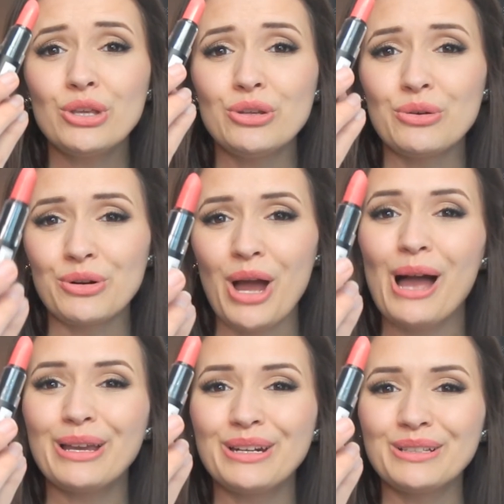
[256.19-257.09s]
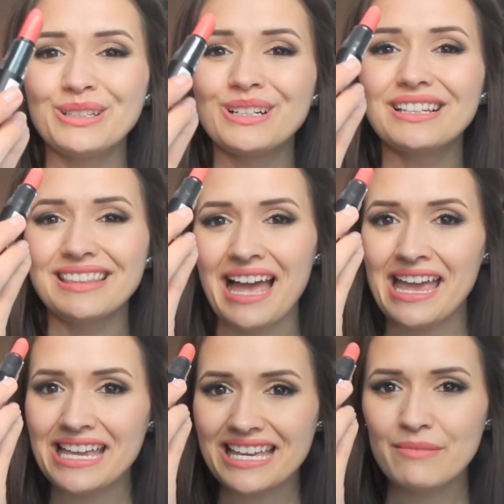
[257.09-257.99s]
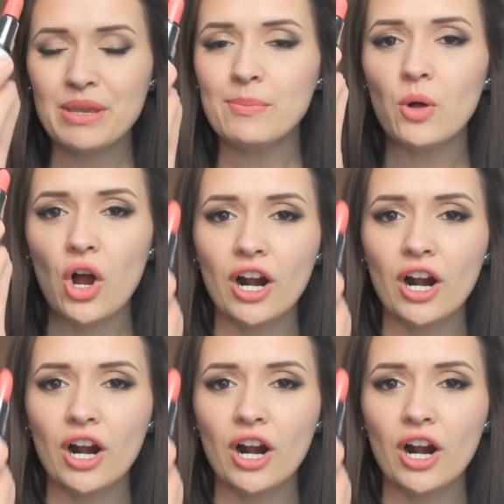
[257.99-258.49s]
You're not gonna look like, people